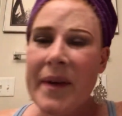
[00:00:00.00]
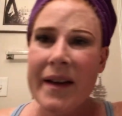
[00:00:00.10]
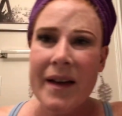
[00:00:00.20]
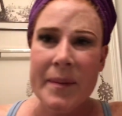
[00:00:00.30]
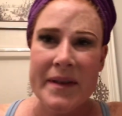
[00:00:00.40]

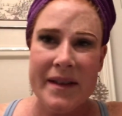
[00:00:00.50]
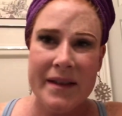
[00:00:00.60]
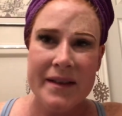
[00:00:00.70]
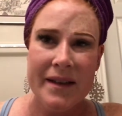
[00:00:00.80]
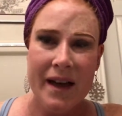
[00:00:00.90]
makeup as a
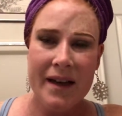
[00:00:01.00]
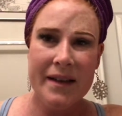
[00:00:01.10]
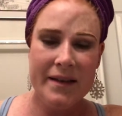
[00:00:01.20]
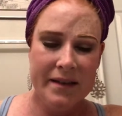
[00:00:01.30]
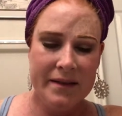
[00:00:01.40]

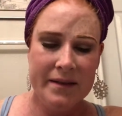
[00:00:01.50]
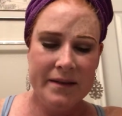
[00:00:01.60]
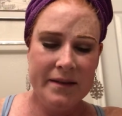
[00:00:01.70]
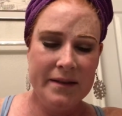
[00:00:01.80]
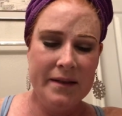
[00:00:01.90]
nod
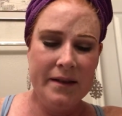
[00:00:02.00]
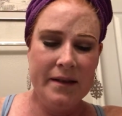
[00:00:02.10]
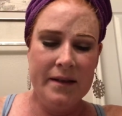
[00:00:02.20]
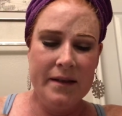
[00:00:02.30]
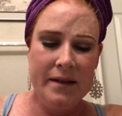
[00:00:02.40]

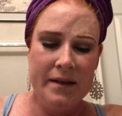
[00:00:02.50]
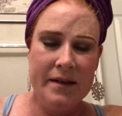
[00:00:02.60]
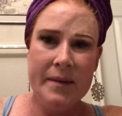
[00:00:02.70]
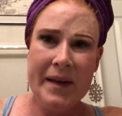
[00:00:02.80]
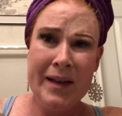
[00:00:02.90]
to my